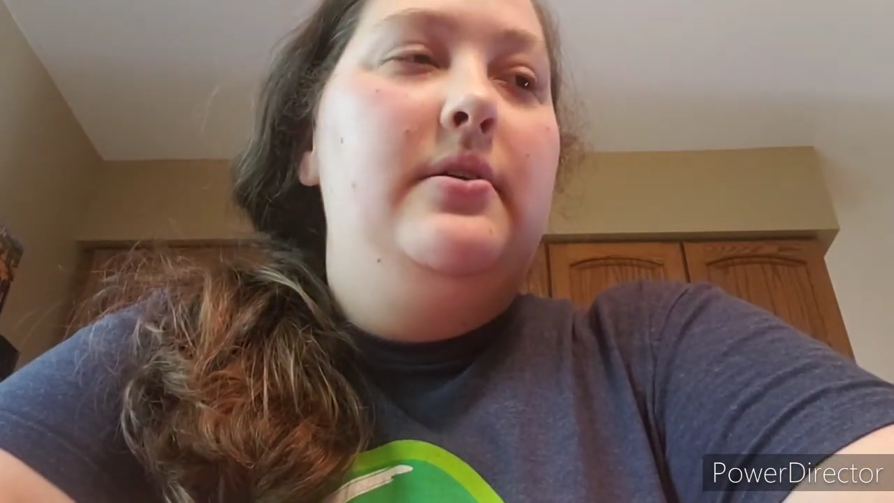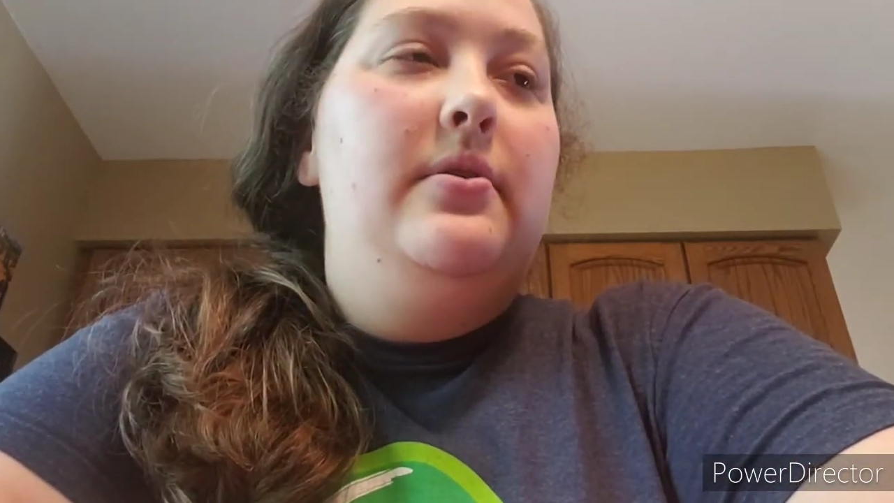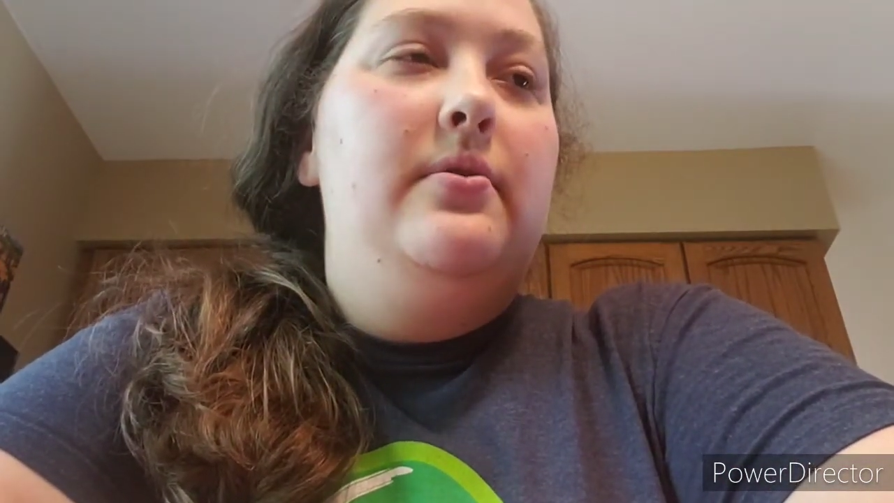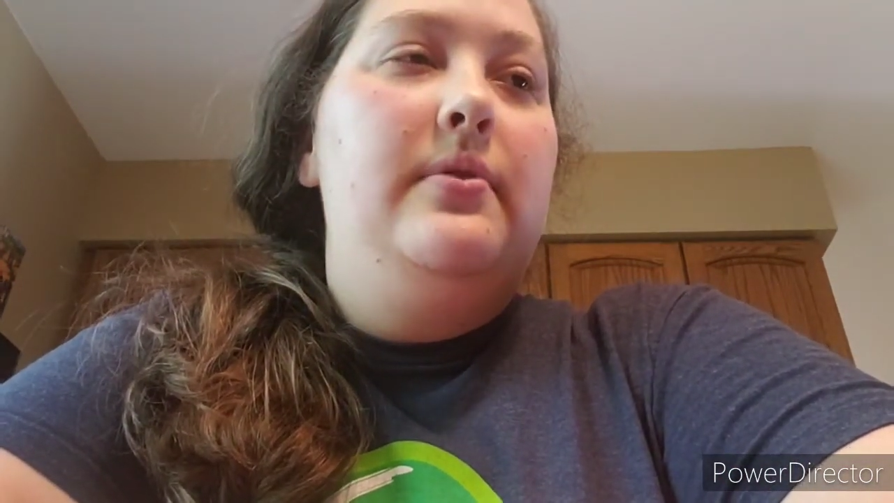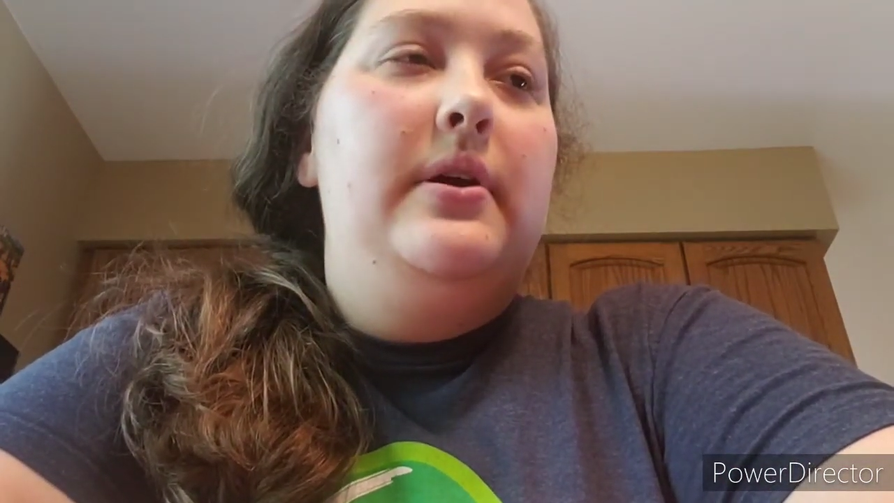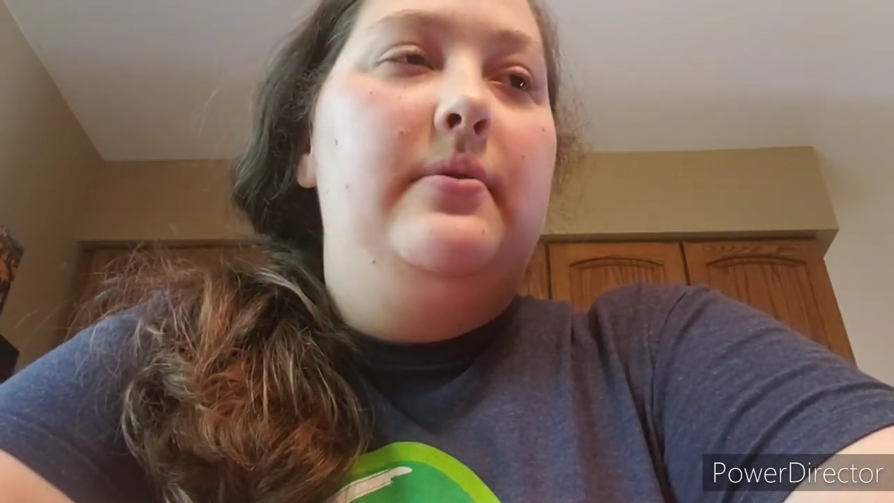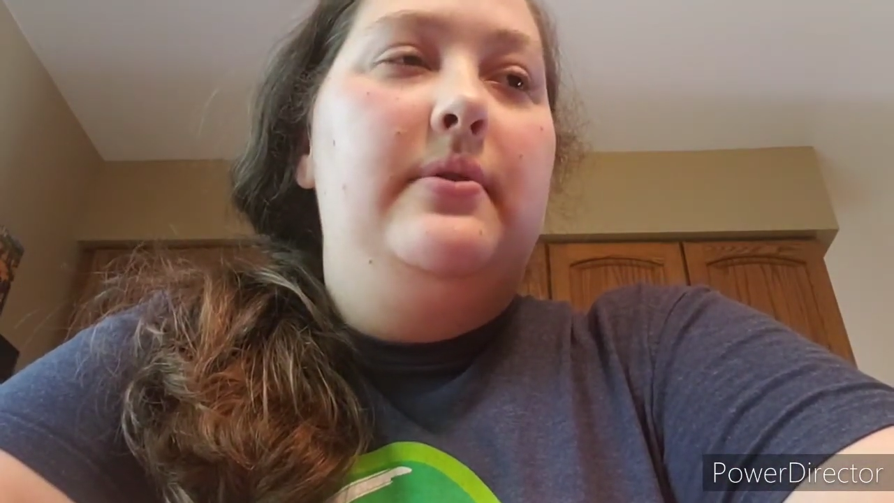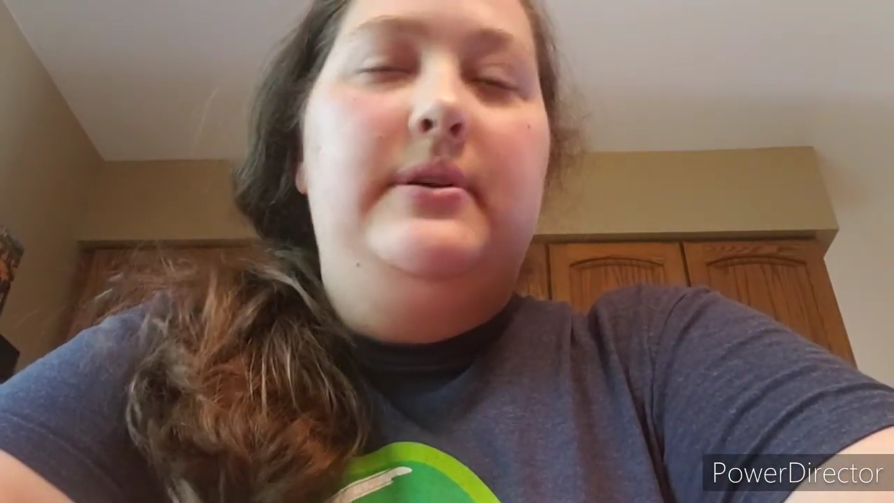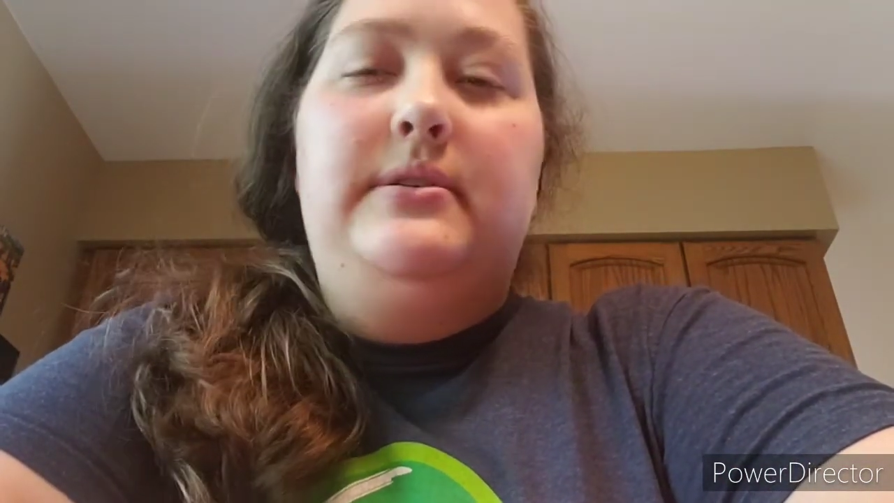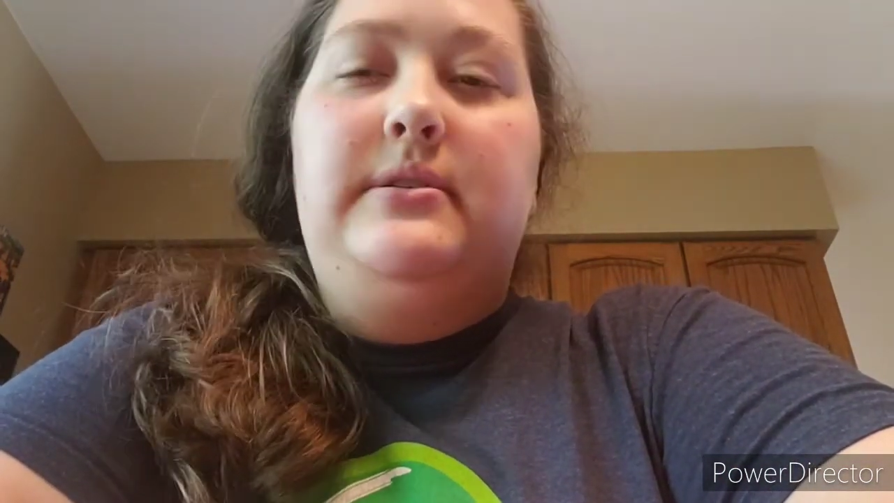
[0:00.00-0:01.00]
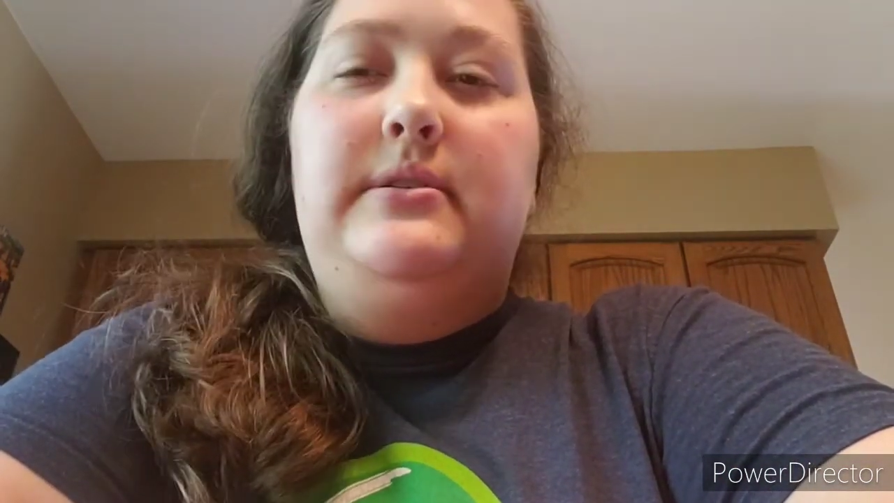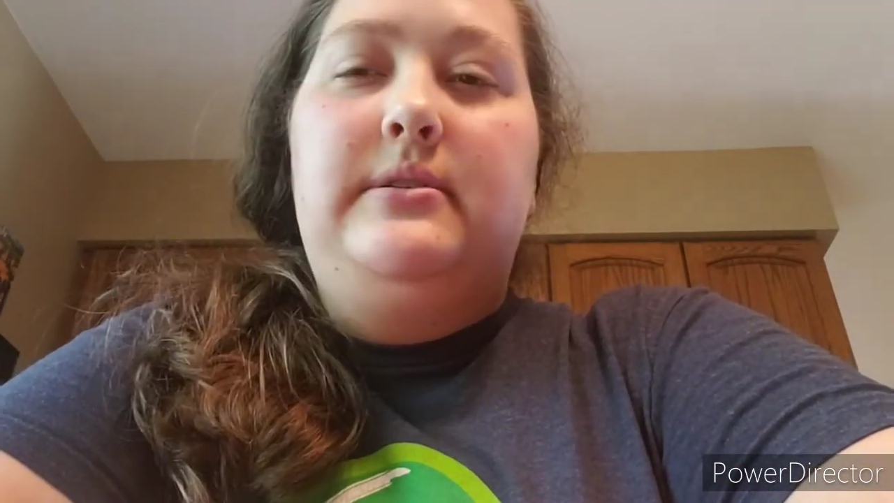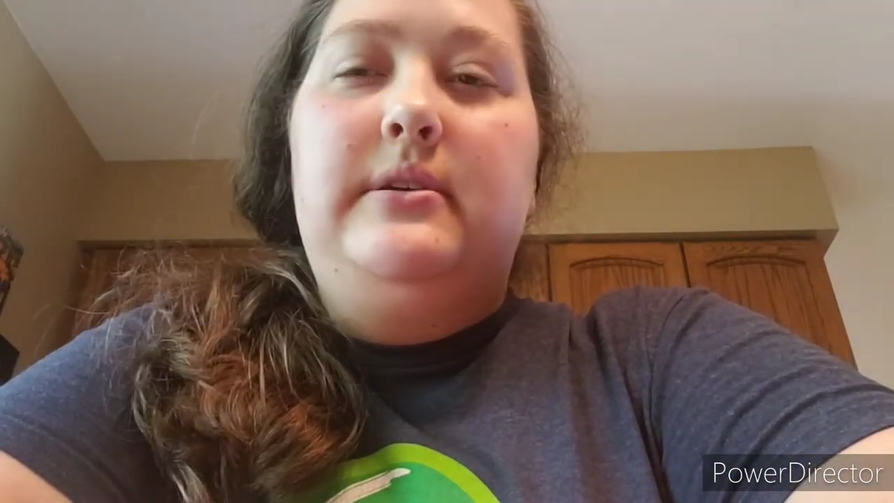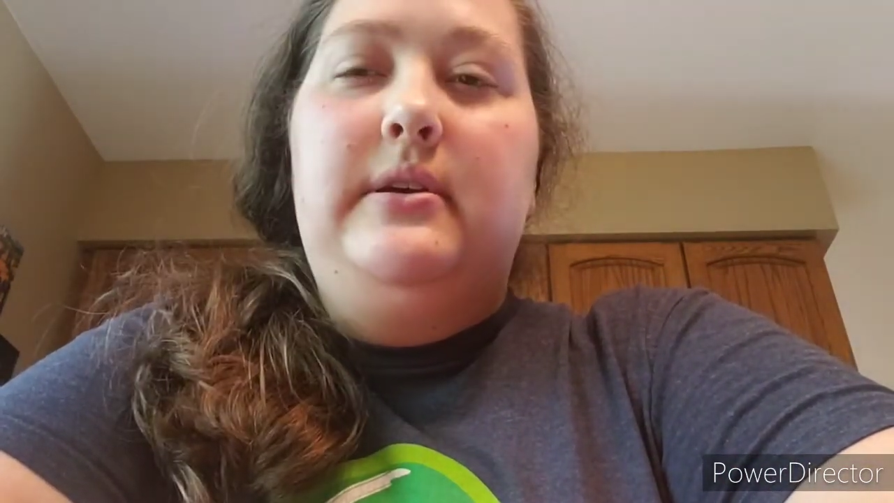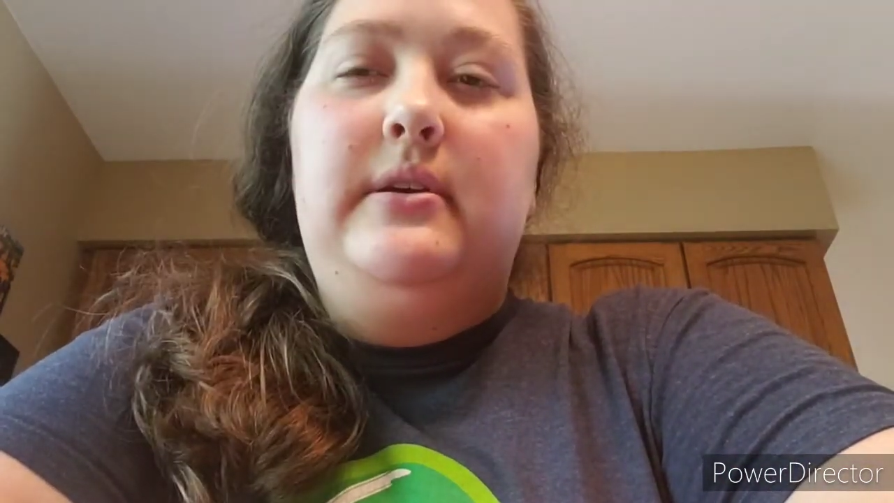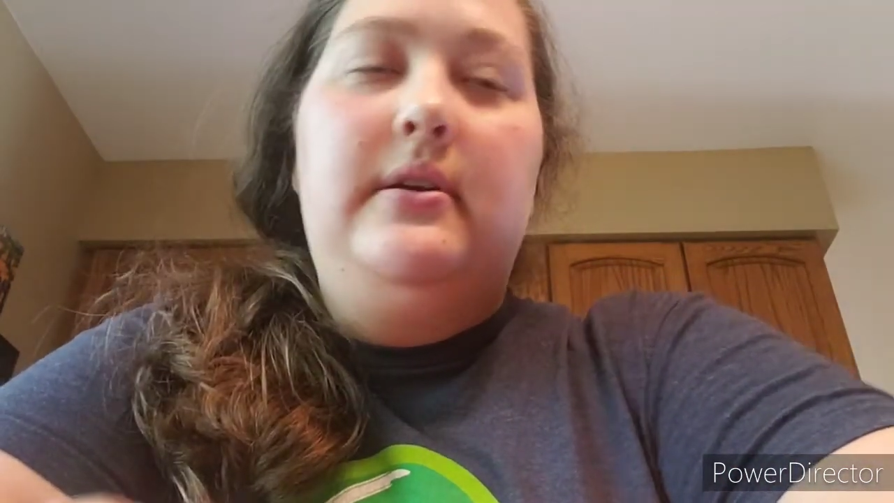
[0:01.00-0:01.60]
know it was,